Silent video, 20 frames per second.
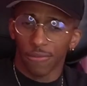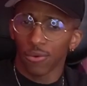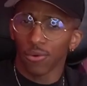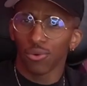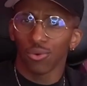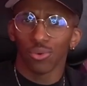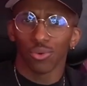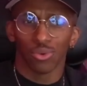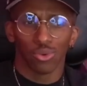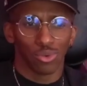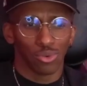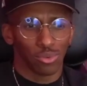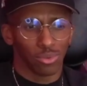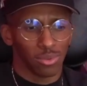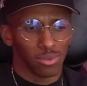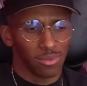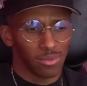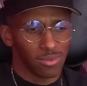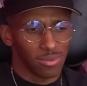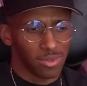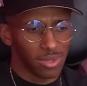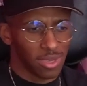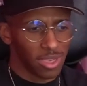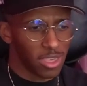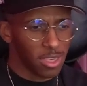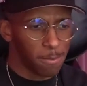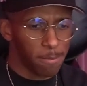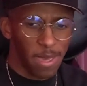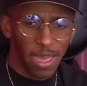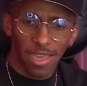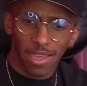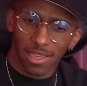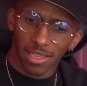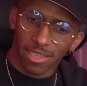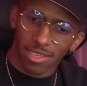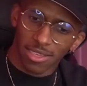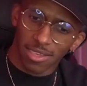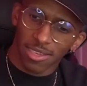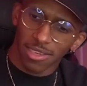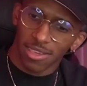food, the
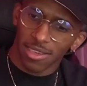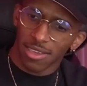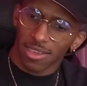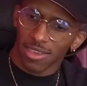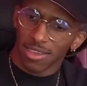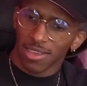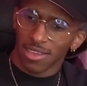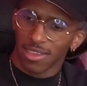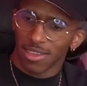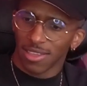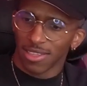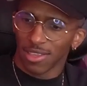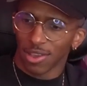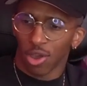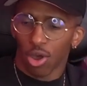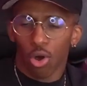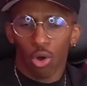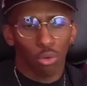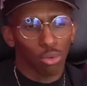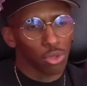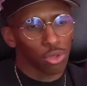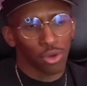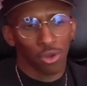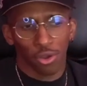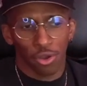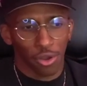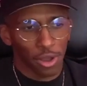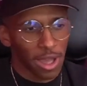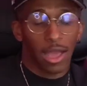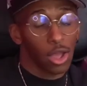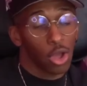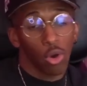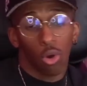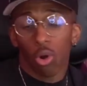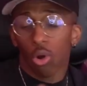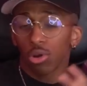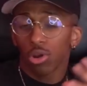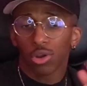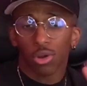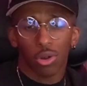space, the culture. I can
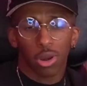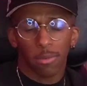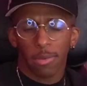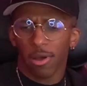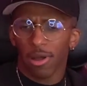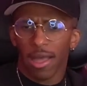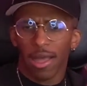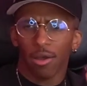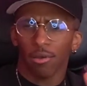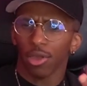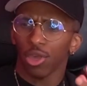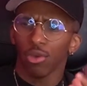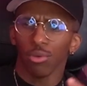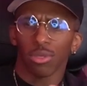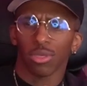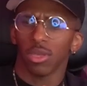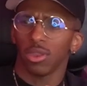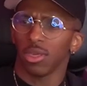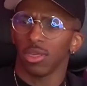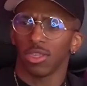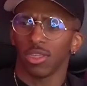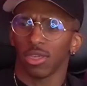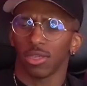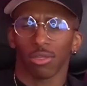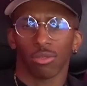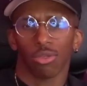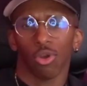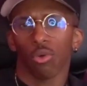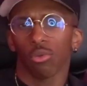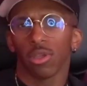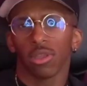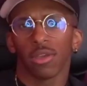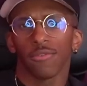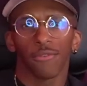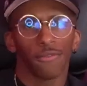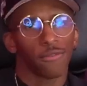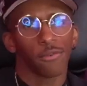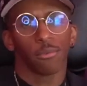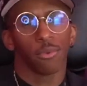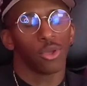go on and on about how Houston is just totally
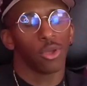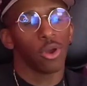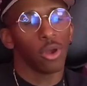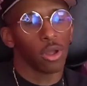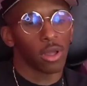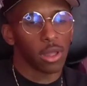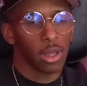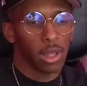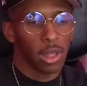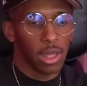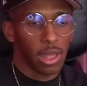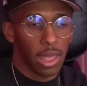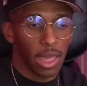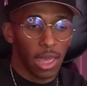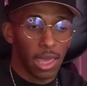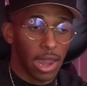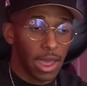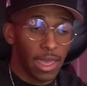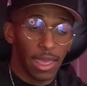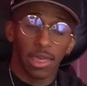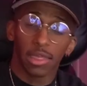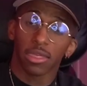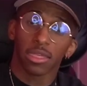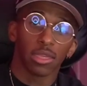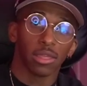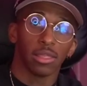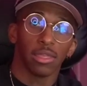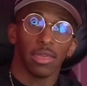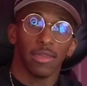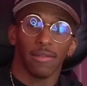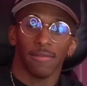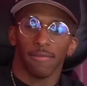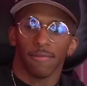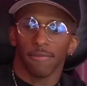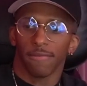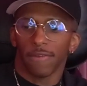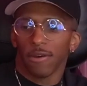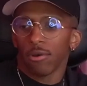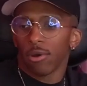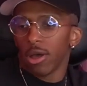different from New York. And I instantly
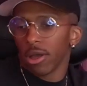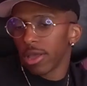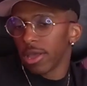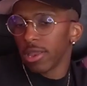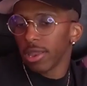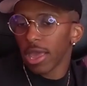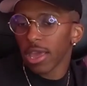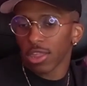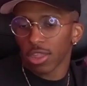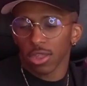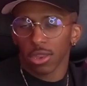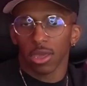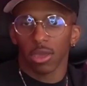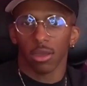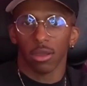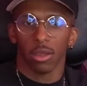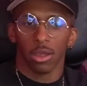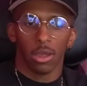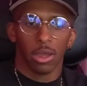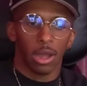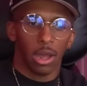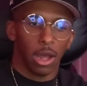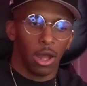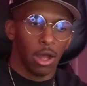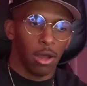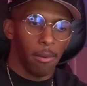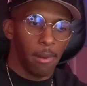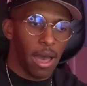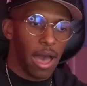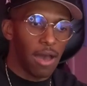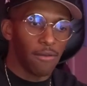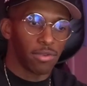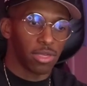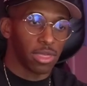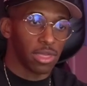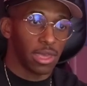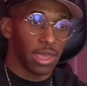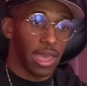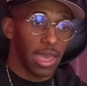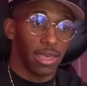felt a connection here.
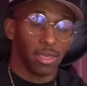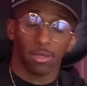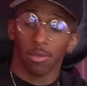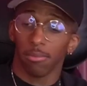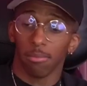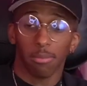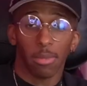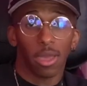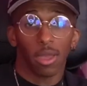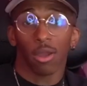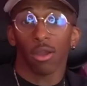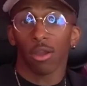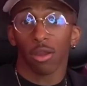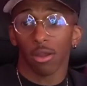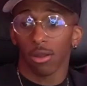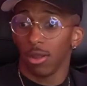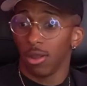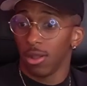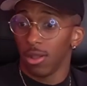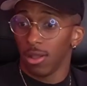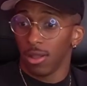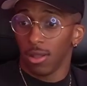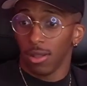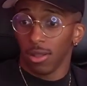Obviously, as me and her